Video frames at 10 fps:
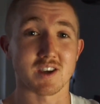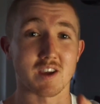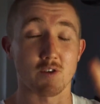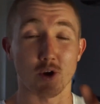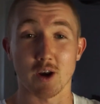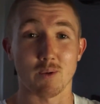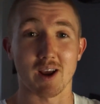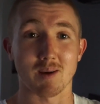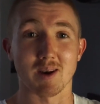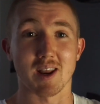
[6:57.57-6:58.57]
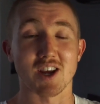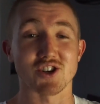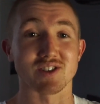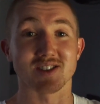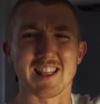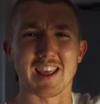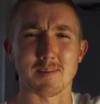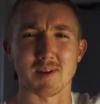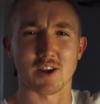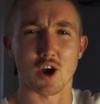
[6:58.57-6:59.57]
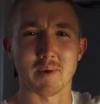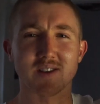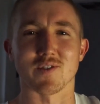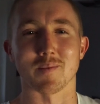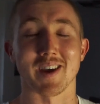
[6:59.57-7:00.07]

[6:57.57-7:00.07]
If you've got any recommendations, link them in the comments for